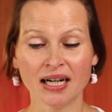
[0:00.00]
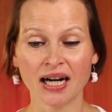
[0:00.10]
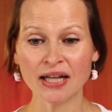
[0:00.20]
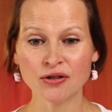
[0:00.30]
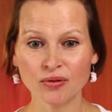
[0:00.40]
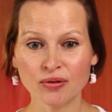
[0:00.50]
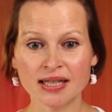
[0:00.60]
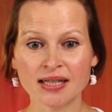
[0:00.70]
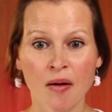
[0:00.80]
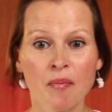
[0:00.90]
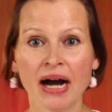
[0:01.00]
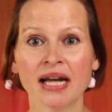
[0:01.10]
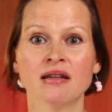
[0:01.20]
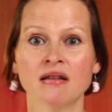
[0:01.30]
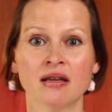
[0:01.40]
and do this
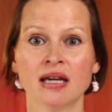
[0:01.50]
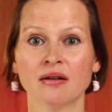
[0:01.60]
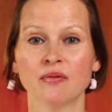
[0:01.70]
combining thing